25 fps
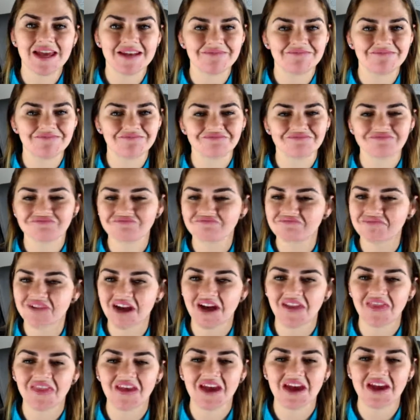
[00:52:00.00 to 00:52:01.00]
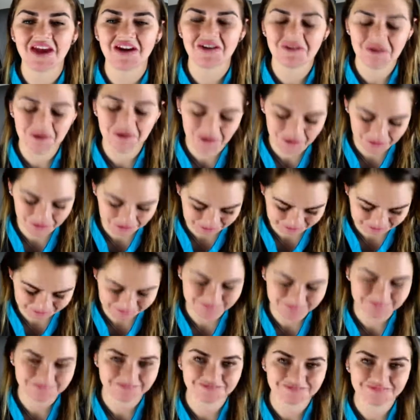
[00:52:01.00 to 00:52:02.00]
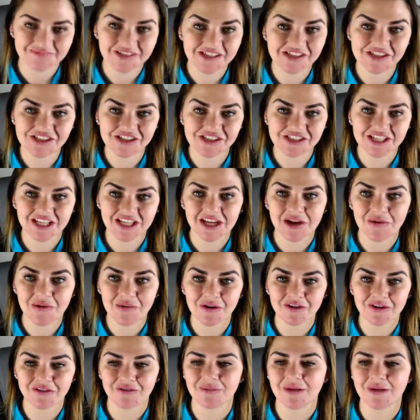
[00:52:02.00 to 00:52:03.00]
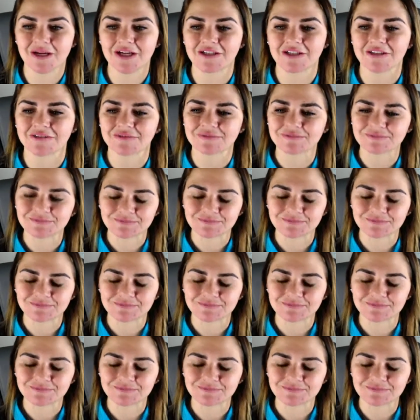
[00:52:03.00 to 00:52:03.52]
Not that old. It's just going to get worse from here.